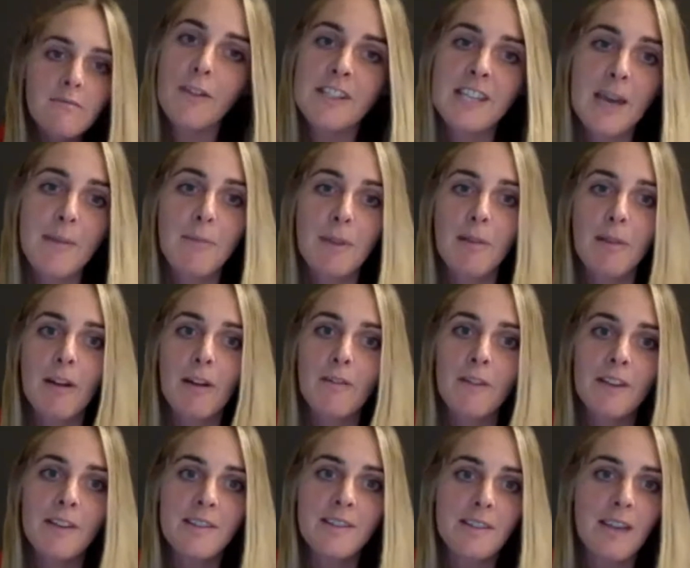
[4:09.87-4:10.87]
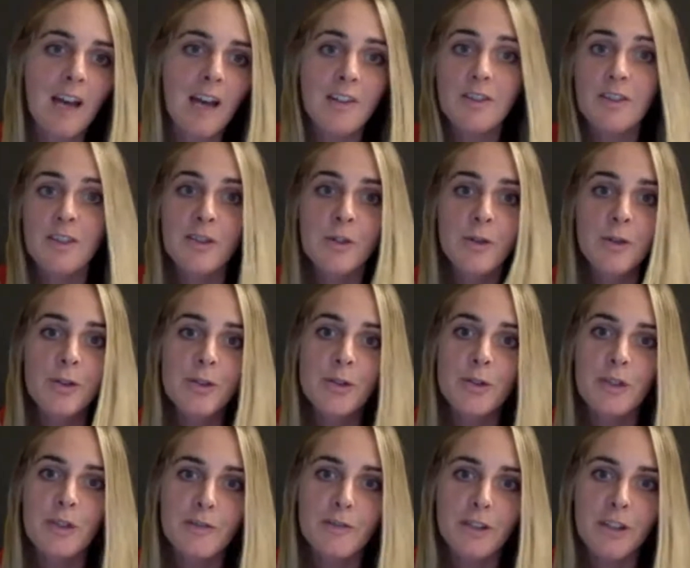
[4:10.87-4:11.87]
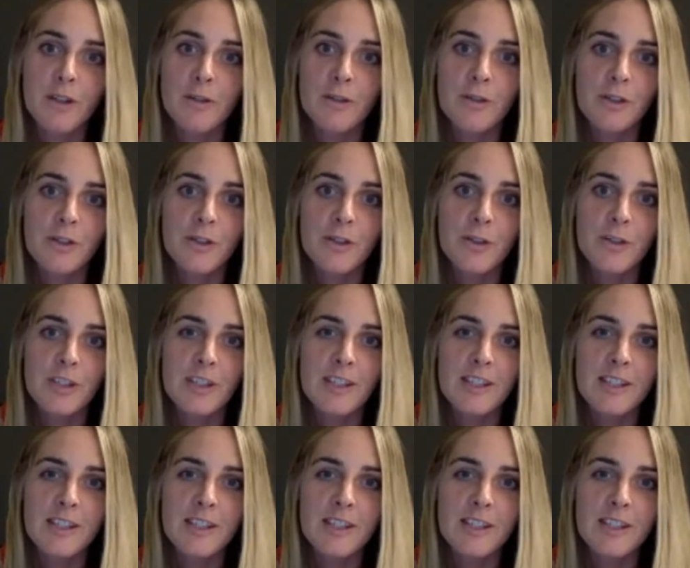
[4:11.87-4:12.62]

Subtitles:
It's hard to source or difficult to source.